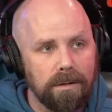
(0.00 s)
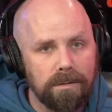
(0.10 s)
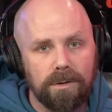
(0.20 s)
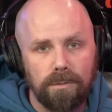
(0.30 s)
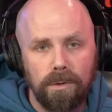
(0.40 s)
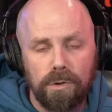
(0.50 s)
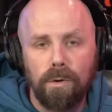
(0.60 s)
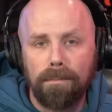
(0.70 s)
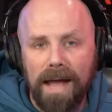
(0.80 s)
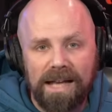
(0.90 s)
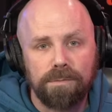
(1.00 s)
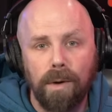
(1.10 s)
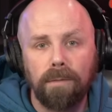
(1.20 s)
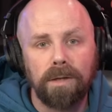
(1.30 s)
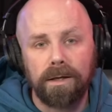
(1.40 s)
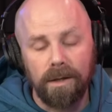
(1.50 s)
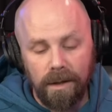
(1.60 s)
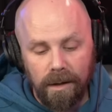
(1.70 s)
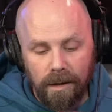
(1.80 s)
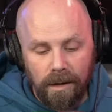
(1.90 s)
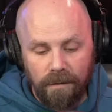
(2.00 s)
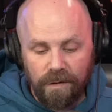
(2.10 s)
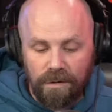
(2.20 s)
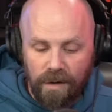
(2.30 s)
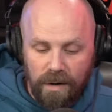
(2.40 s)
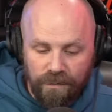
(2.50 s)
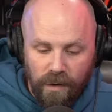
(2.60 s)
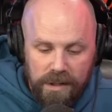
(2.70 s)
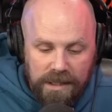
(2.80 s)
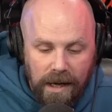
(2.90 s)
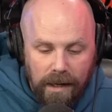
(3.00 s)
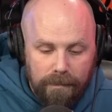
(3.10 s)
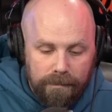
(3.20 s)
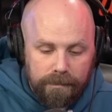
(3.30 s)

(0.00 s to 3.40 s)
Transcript: to to a mass public for the very first time.